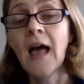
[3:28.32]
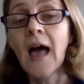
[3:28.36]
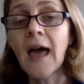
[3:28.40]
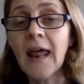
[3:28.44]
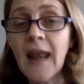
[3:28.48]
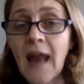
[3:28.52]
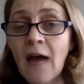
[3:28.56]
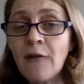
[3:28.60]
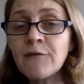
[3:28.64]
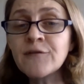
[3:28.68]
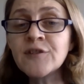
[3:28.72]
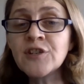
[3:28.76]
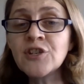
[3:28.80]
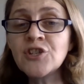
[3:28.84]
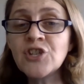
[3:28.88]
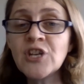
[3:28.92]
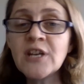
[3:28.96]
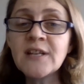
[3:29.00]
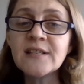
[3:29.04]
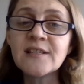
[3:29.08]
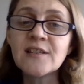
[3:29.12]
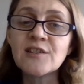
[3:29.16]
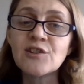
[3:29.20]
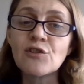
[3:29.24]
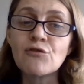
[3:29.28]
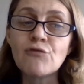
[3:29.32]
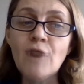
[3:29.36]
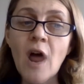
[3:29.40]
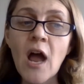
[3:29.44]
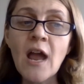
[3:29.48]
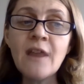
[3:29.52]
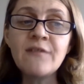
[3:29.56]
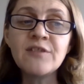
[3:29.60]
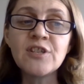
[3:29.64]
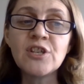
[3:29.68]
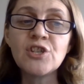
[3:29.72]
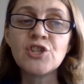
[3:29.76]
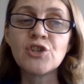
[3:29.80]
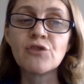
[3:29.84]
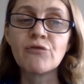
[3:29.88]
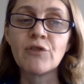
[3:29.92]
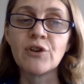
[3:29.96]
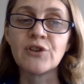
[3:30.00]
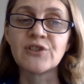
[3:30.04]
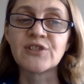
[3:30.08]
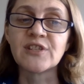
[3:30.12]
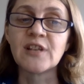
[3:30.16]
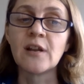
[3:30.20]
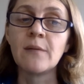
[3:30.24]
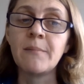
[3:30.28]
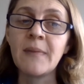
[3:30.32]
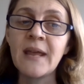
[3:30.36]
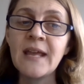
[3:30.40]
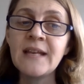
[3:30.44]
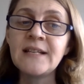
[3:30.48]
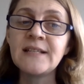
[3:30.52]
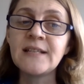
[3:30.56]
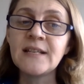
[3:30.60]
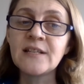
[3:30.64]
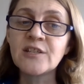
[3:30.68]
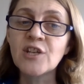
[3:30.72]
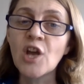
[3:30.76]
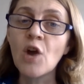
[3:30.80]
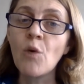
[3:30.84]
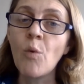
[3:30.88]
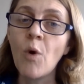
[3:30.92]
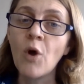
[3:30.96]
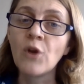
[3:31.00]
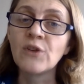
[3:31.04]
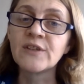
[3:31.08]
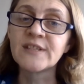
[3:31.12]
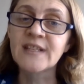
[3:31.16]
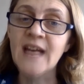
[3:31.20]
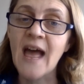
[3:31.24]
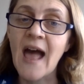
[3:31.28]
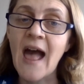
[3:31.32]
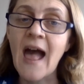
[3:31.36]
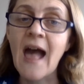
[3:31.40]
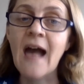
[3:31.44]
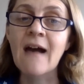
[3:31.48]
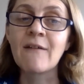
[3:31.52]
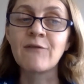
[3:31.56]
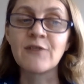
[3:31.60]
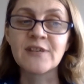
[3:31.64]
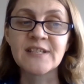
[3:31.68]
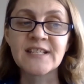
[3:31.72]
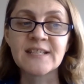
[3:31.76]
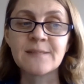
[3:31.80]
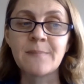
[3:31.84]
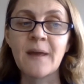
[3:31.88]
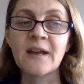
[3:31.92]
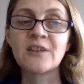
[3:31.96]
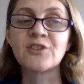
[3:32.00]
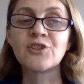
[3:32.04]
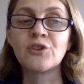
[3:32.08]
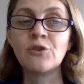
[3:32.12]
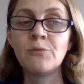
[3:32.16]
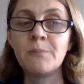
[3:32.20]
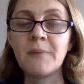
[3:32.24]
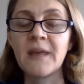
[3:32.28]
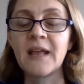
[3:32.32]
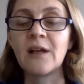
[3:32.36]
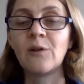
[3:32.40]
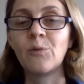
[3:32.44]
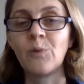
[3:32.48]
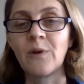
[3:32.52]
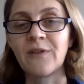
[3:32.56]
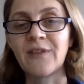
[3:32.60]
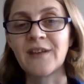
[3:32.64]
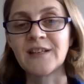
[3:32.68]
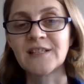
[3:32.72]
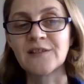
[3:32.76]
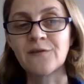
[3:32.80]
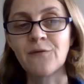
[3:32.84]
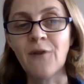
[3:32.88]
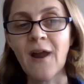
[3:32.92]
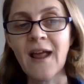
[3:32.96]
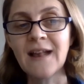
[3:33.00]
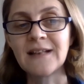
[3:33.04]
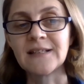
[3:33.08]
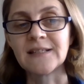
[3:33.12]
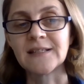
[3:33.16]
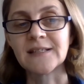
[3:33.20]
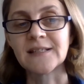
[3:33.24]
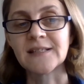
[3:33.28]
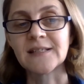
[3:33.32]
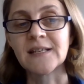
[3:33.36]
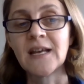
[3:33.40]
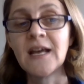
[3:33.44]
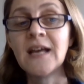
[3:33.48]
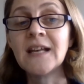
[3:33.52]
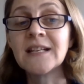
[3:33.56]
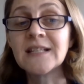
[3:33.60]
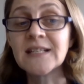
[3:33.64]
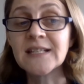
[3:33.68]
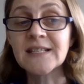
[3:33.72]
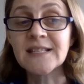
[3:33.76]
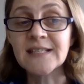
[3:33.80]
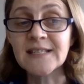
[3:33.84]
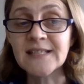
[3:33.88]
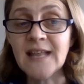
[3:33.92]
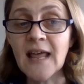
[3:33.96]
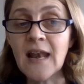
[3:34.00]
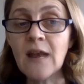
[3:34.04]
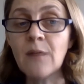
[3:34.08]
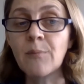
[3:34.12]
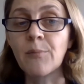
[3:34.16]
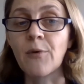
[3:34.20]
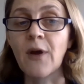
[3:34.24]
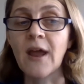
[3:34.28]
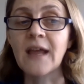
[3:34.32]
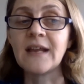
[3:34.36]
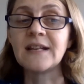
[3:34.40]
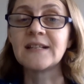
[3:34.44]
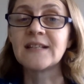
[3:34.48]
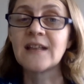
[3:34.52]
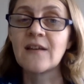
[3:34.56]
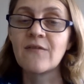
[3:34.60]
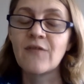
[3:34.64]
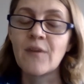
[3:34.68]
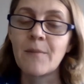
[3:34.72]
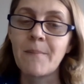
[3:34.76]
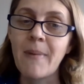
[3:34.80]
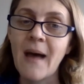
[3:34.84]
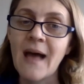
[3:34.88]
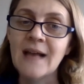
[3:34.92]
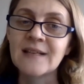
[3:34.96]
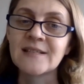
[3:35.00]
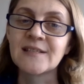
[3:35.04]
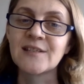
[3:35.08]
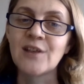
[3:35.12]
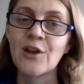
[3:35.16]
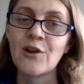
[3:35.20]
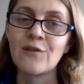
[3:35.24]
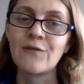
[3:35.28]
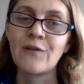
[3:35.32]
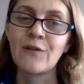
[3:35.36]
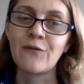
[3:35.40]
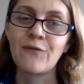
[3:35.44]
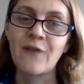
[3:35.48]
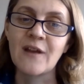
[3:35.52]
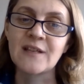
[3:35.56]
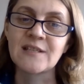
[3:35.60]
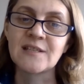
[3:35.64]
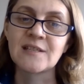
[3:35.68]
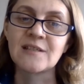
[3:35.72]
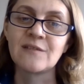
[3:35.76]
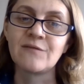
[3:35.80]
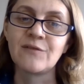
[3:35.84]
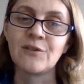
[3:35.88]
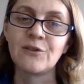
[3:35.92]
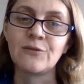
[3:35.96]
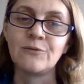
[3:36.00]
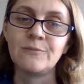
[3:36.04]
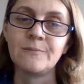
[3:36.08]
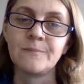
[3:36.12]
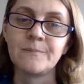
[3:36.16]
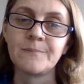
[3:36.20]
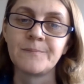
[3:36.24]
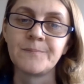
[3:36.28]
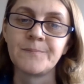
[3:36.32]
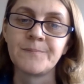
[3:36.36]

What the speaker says: And after Jesus arrived in Jerusalem, he did go on to have a special meal with his friends to celebrate the Passover festival.